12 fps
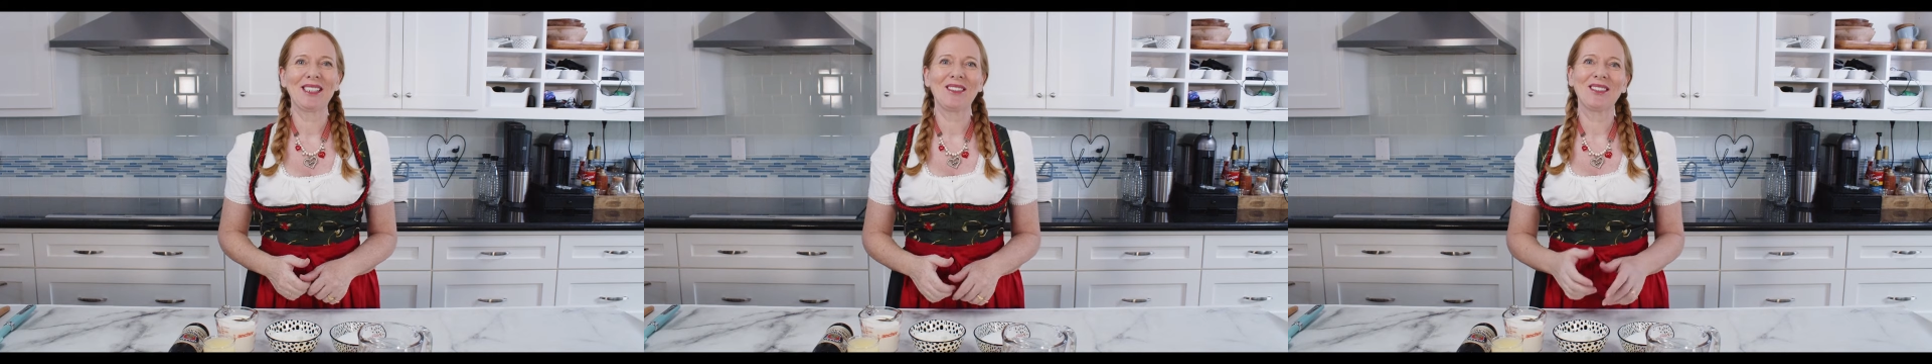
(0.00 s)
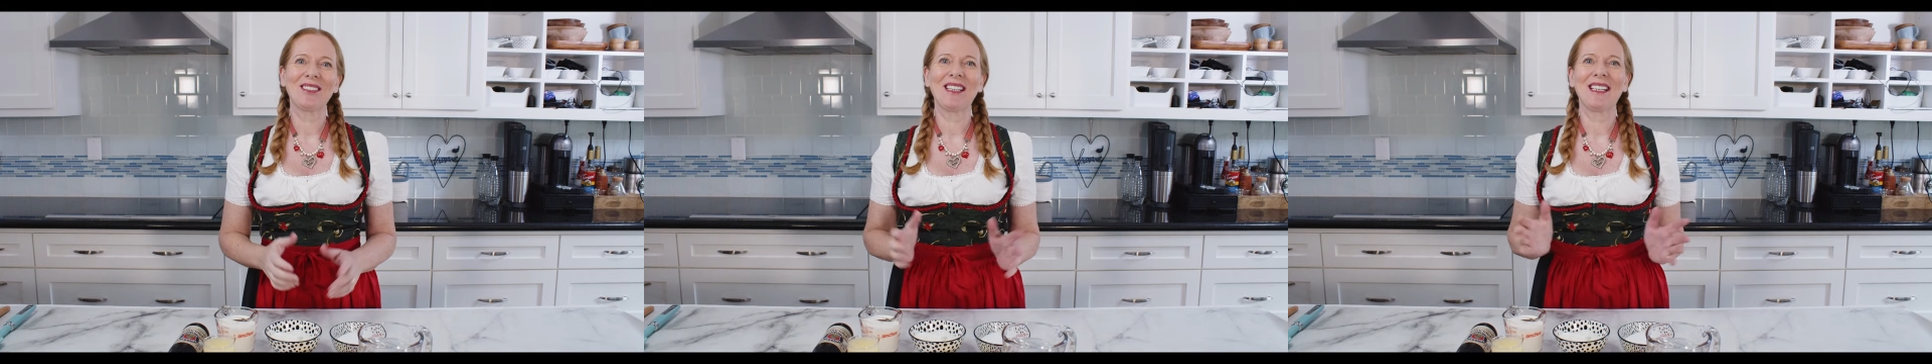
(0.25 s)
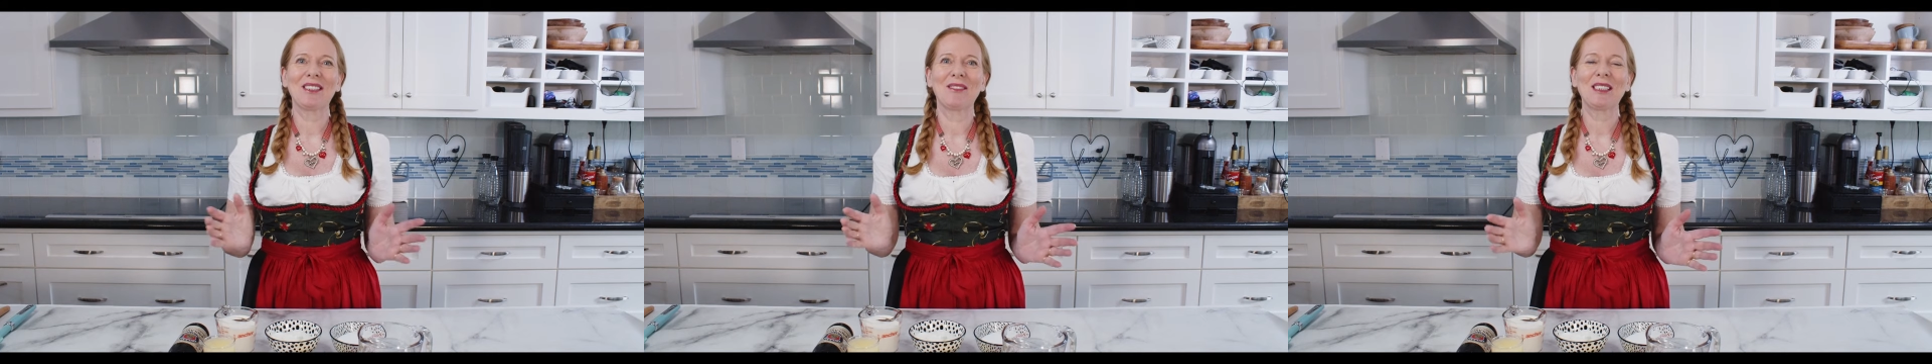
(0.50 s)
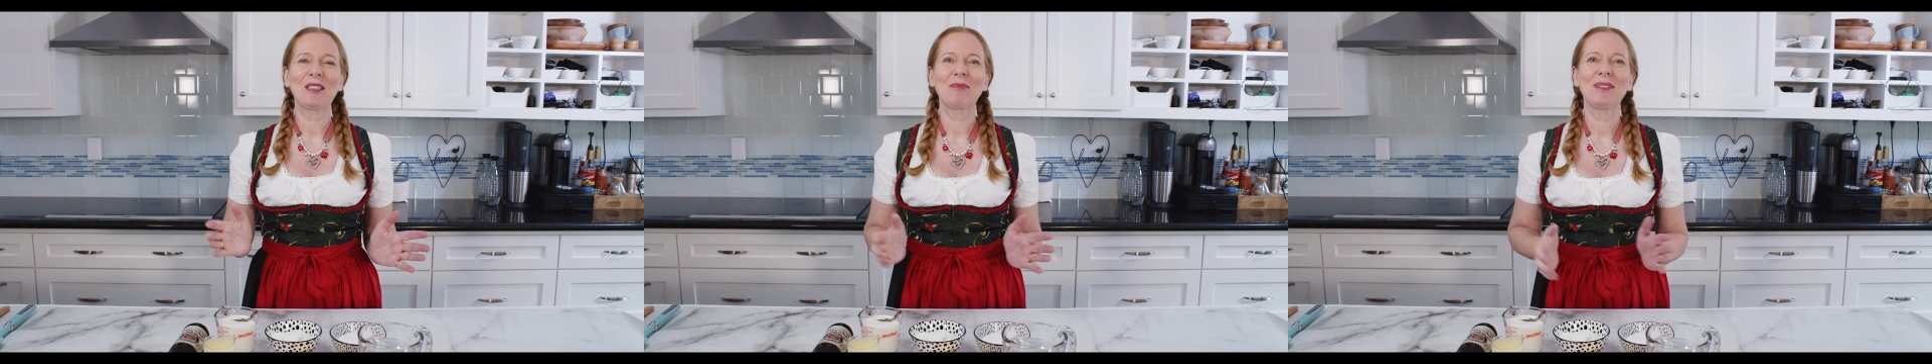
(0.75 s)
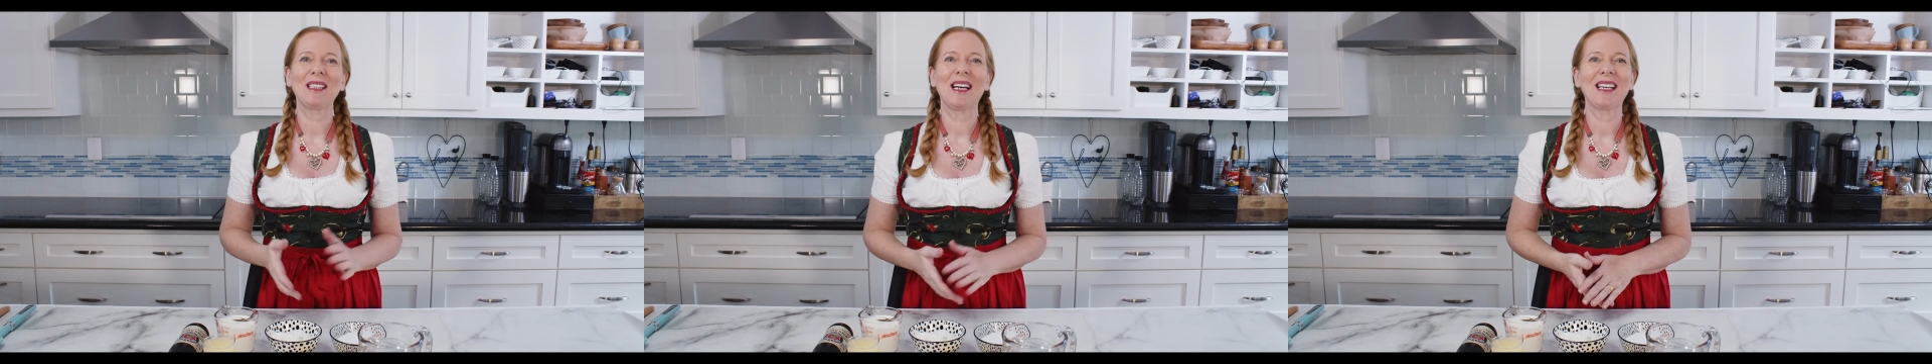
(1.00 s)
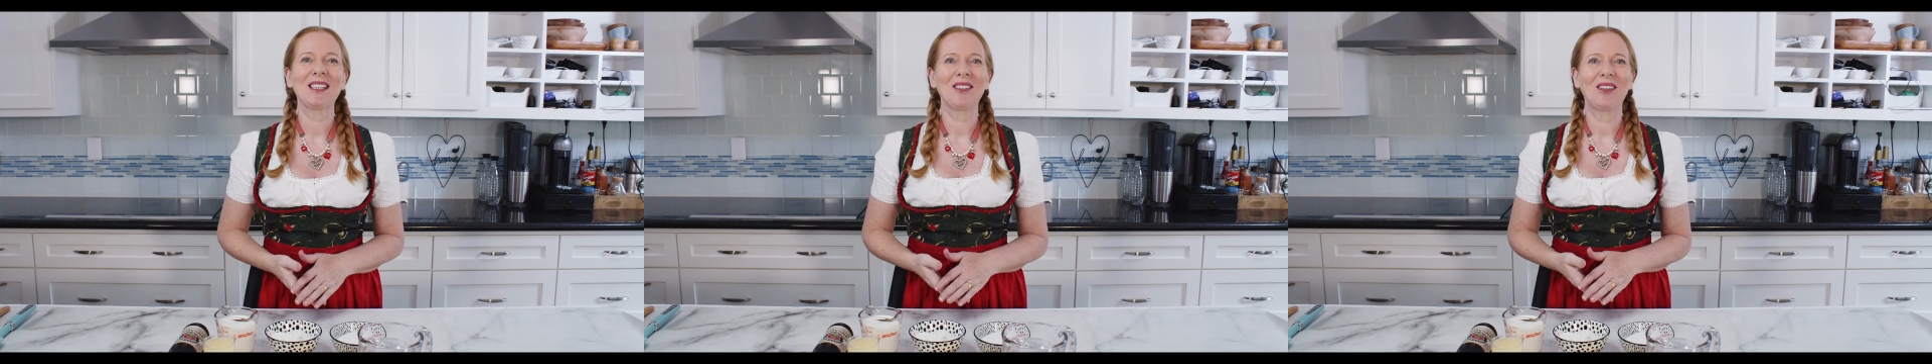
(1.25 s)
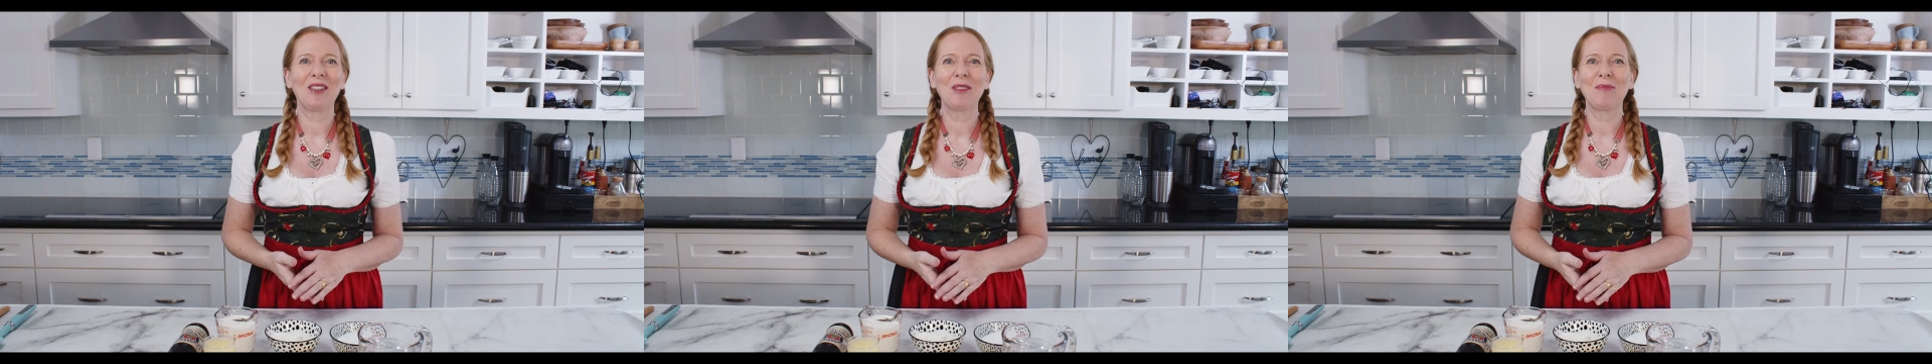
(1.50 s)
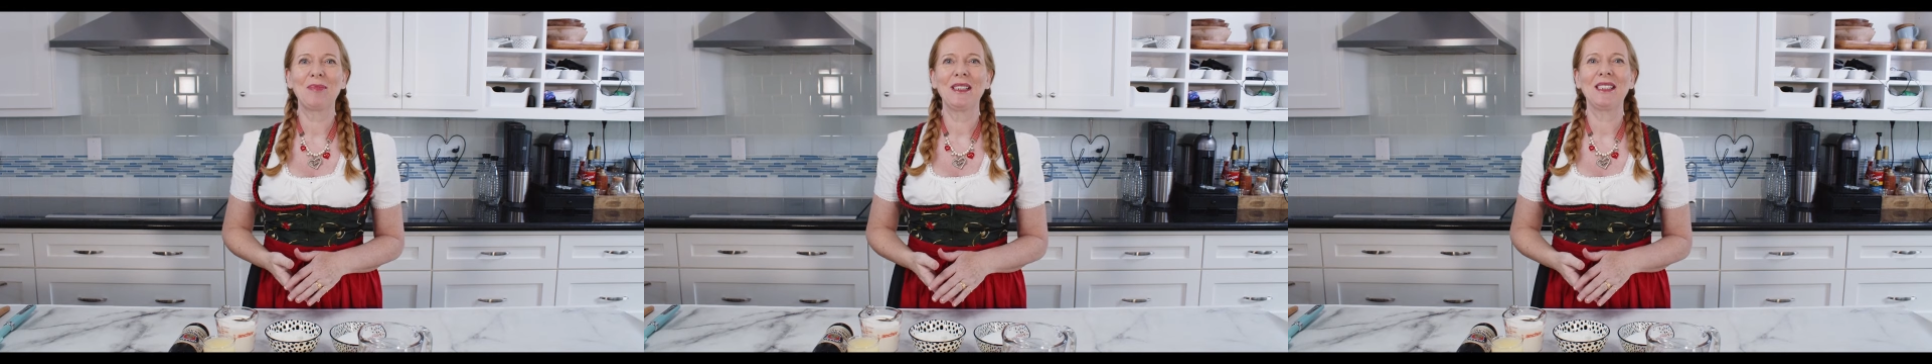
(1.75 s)
So today's recipe I
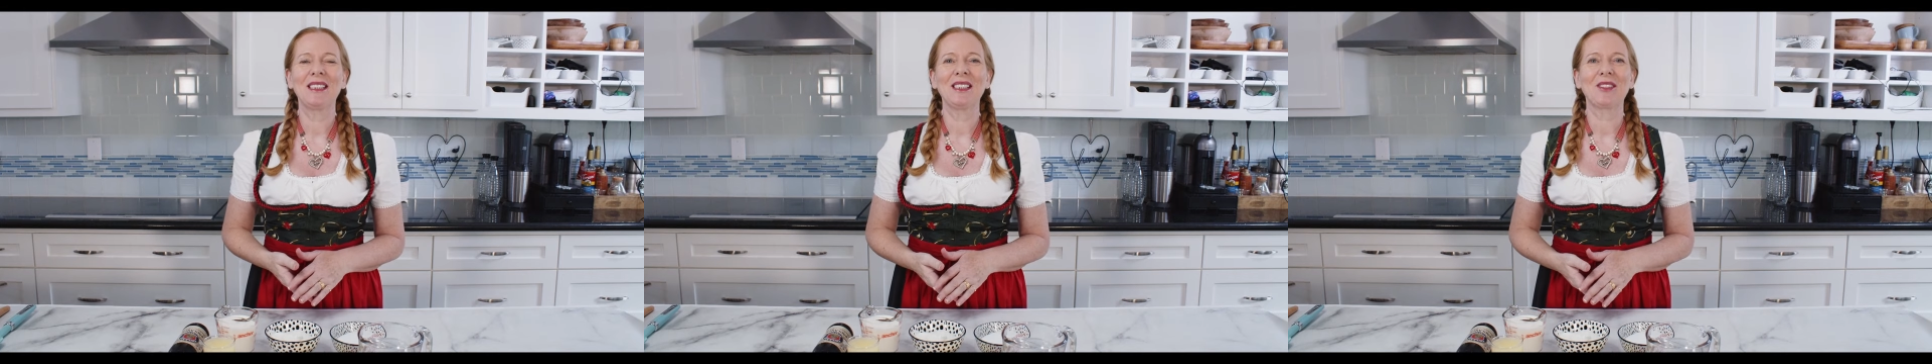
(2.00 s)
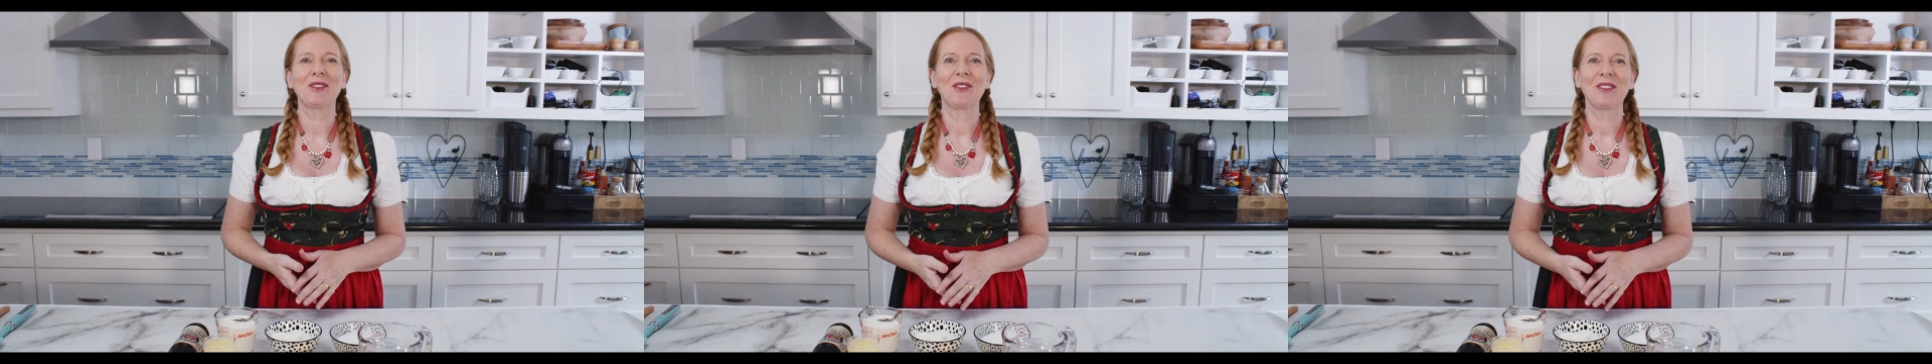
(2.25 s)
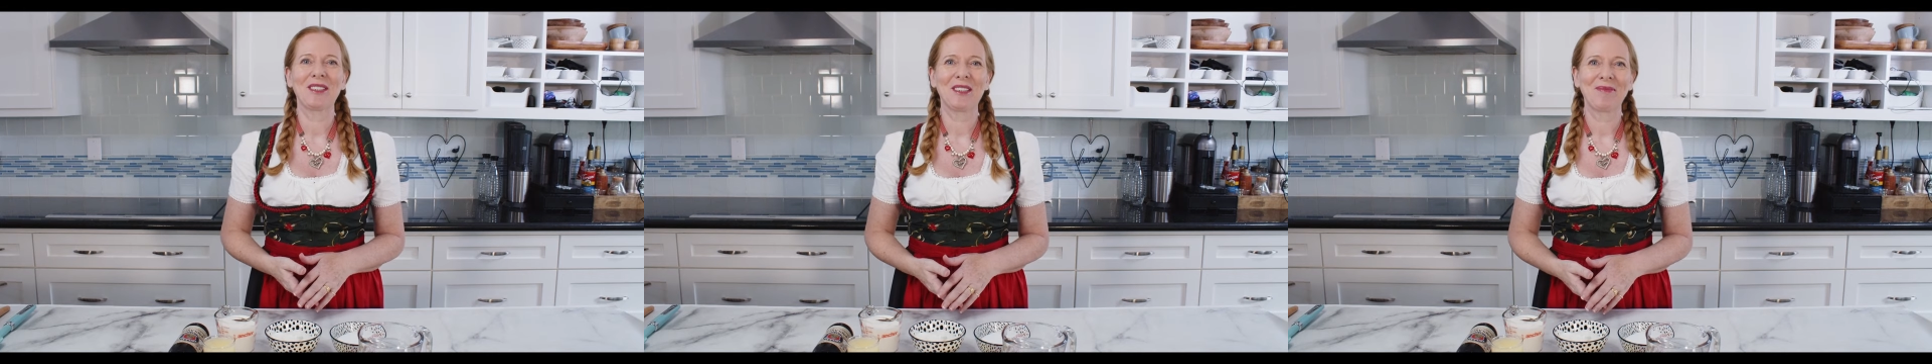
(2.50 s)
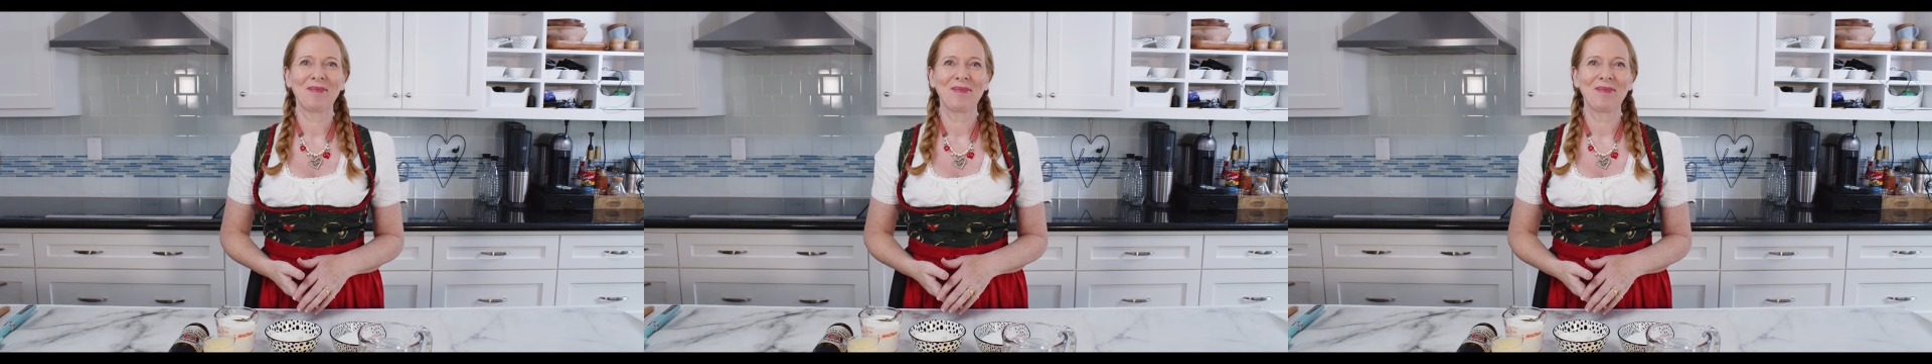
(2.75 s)
call beer dessert.